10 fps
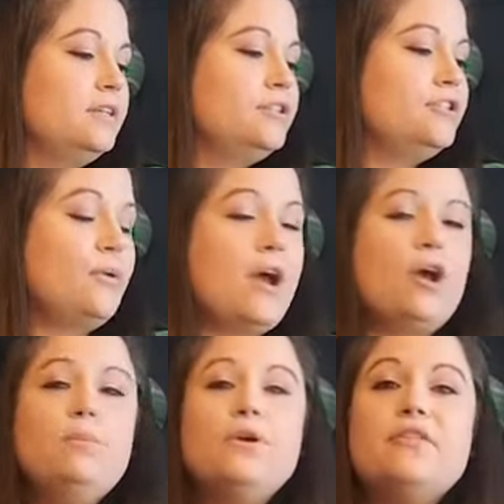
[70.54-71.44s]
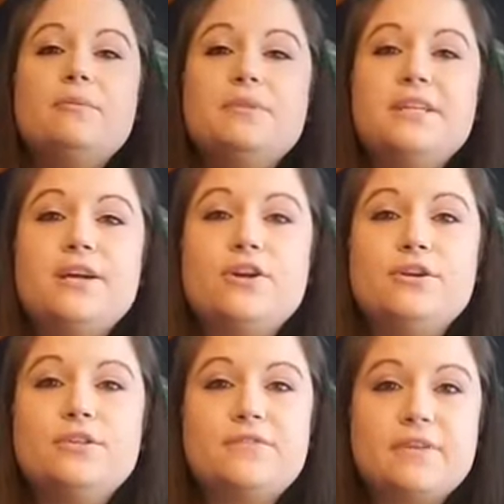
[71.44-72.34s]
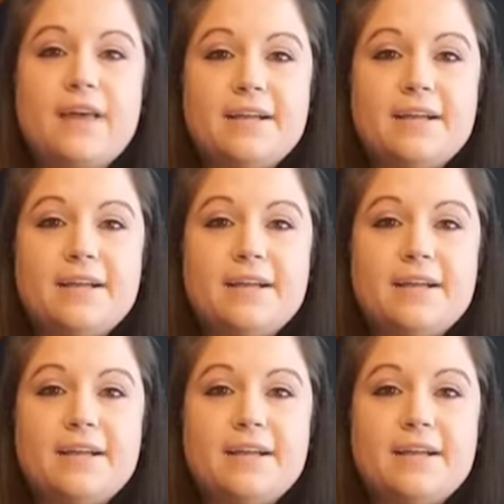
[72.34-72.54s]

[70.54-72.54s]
So I hope you got the materials for the